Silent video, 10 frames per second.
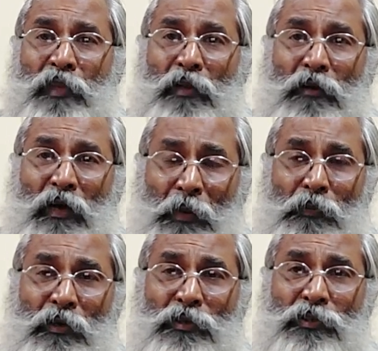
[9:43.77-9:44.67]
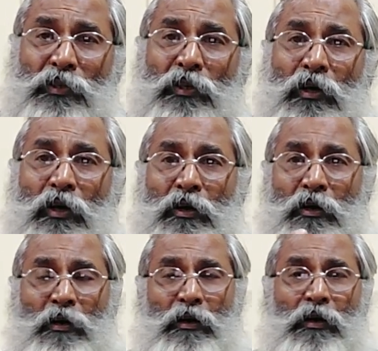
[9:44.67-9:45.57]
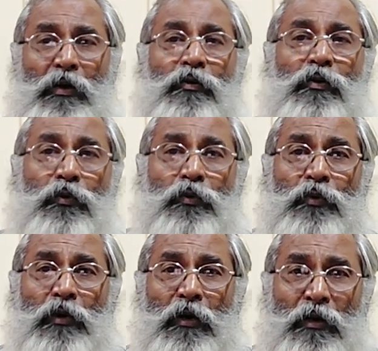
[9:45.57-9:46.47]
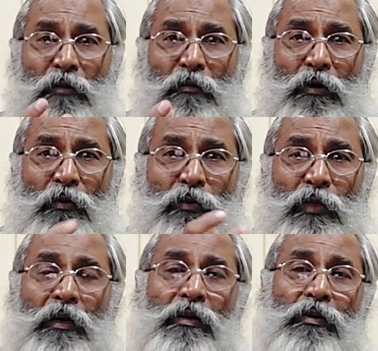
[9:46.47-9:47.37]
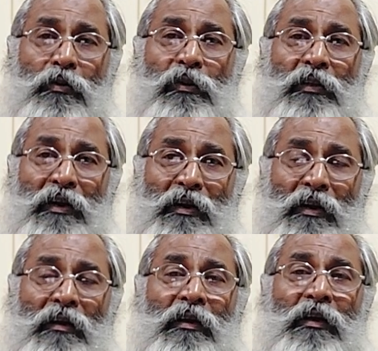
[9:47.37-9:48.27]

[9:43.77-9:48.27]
you know, hypertension, or how to, you know, how they control their